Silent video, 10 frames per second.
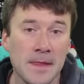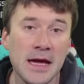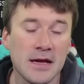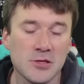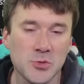
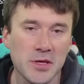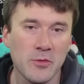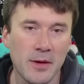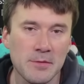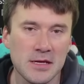yeah,
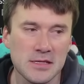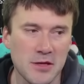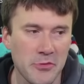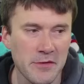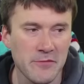Swinging Web Kick is
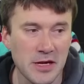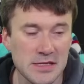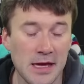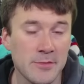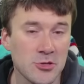a three for eight
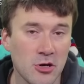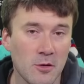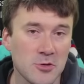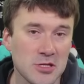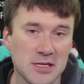damage
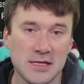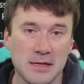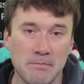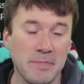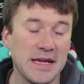card, which is like
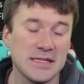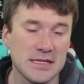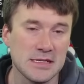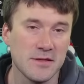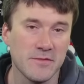the
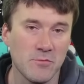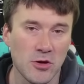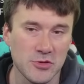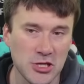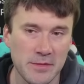basics of
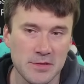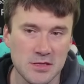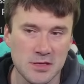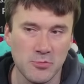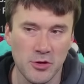Marvel Champions at
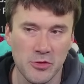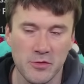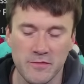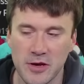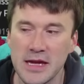this point,
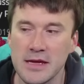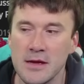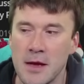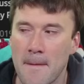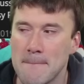three for eight,
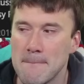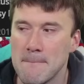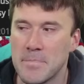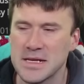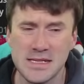
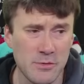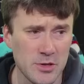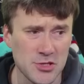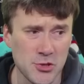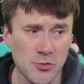but he's got
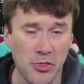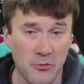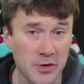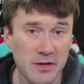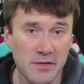what, two,
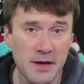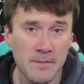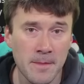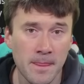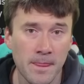three of them?
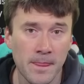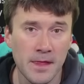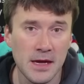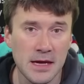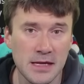
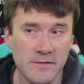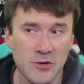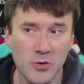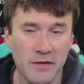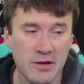And if
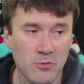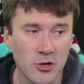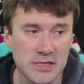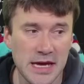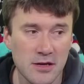you don't have any
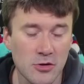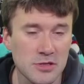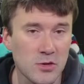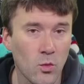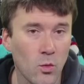more attack
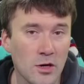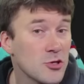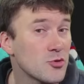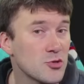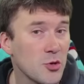cards, like, what are
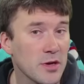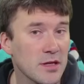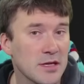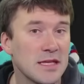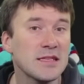you doing?
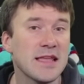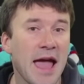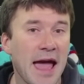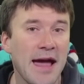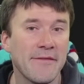Like, he doesn't
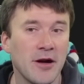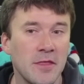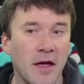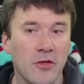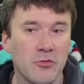have
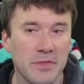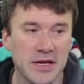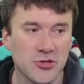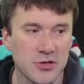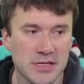another
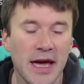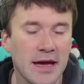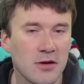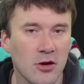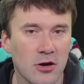major
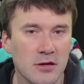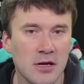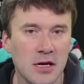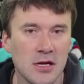attack card.